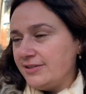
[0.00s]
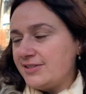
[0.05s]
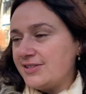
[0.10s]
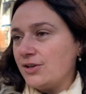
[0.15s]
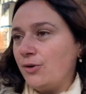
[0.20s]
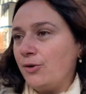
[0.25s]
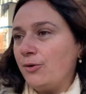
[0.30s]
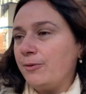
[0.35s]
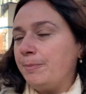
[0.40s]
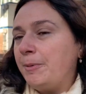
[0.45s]
So
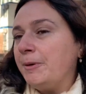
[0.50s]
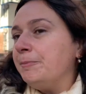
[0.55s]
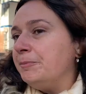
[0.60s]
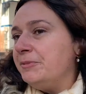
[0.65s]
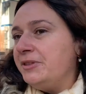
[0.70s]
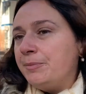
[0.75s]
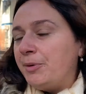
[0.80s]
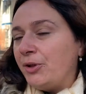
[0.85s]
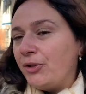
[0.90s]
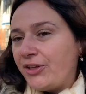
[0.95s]

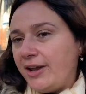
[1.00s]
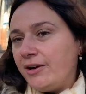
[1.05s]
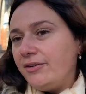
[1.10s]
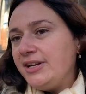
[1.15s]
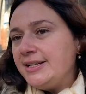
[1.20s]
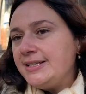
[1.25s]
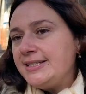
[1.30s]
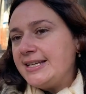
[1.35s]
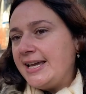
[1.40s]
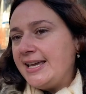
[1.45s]
the
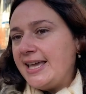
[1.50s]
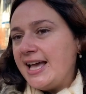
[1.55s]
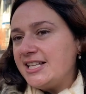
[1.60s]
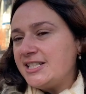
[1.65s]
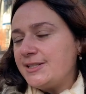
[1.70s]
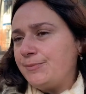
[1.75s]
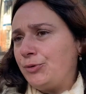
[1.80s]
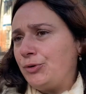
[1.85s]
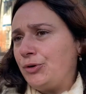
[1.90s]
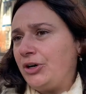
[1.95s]
Bulgarian
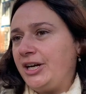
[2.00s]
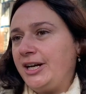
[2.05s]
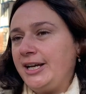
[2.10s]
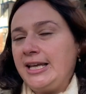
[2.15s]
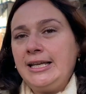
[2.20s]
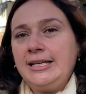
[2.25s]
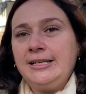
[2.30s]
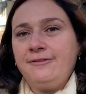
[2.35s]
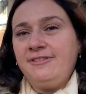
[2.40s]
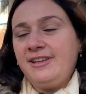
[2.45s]
diaspora
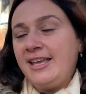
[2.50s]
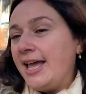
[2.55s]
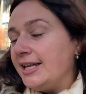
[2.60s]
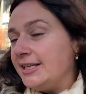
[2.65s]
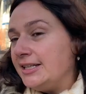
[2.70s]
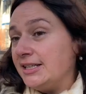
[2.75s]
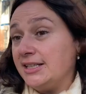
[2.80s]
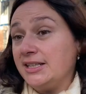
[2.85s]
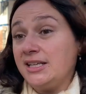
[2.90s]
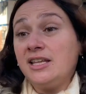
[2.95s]
in
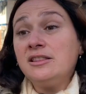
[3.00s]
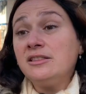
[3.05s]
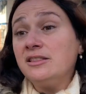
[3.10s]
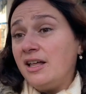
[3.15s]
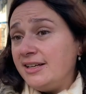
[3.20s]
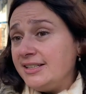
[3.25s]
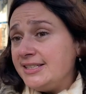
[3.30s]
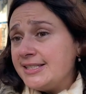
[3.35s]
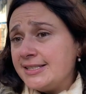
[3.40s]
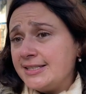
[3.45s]
Vienna, in
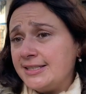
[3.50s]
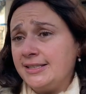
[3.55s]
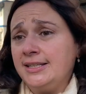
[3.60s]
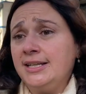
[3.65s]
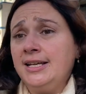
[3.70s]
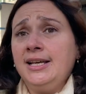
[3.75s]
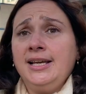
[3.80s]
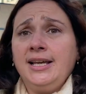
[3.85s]
London,